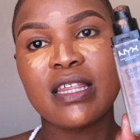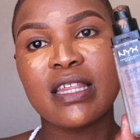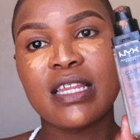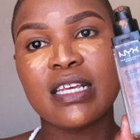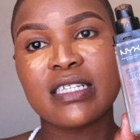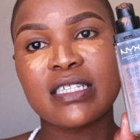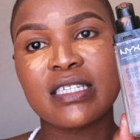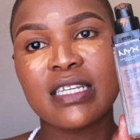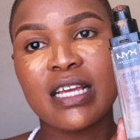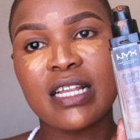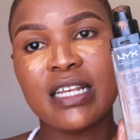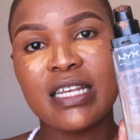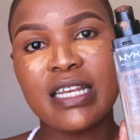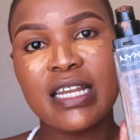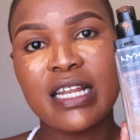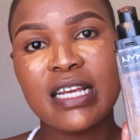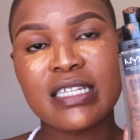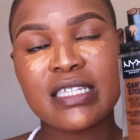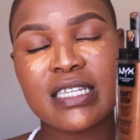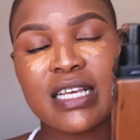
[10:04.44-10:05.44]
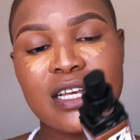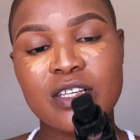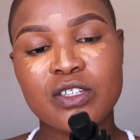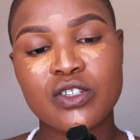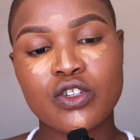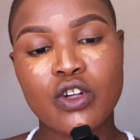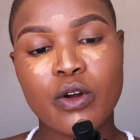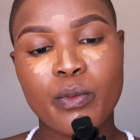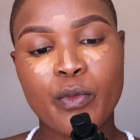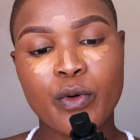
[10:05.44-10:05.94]
this NYX Can't
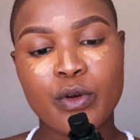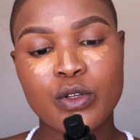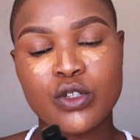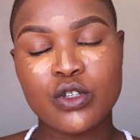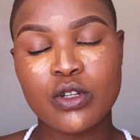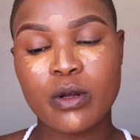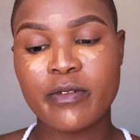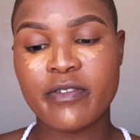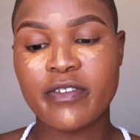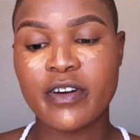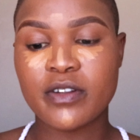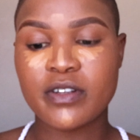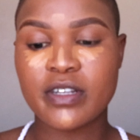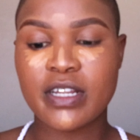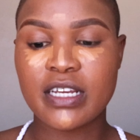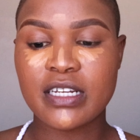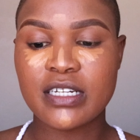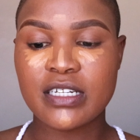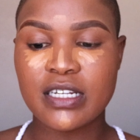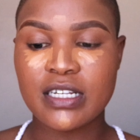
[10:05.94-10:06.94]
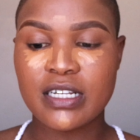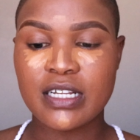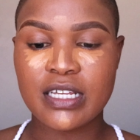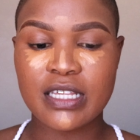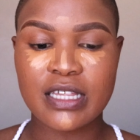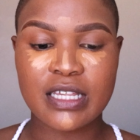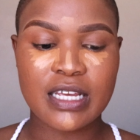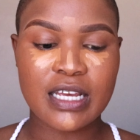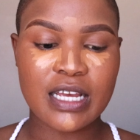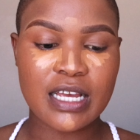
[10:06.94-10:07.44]
Stop Won't Stop foundation in
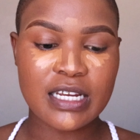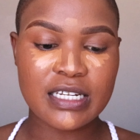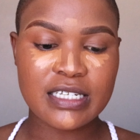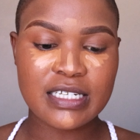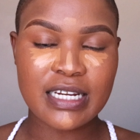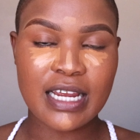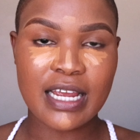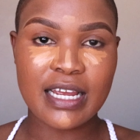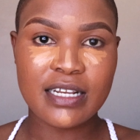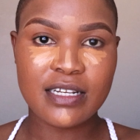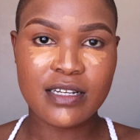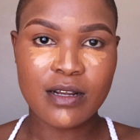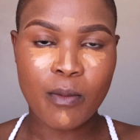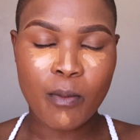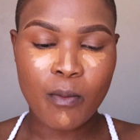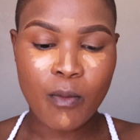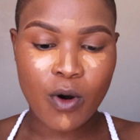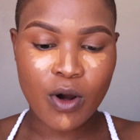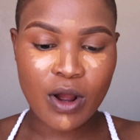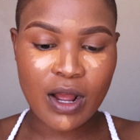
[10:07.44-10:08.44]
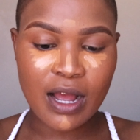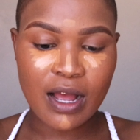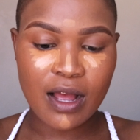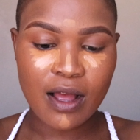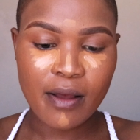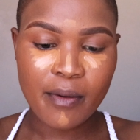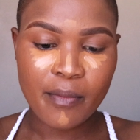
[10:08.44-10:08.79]
the shade Mocha